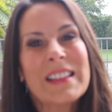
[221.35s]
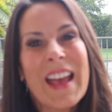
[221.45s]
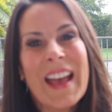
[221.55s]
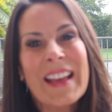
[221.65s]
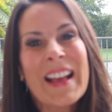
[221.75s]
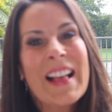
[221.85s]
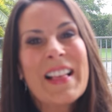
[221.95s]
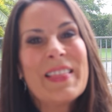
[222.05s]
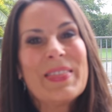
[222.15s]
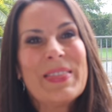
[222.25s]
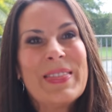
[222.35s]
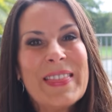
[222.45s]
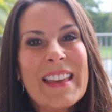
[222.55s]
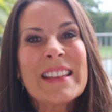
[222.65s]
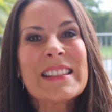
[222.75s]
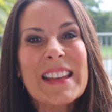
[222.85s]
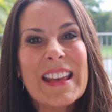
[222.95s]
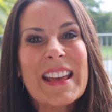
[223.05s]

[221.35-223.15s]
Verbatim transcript: day, this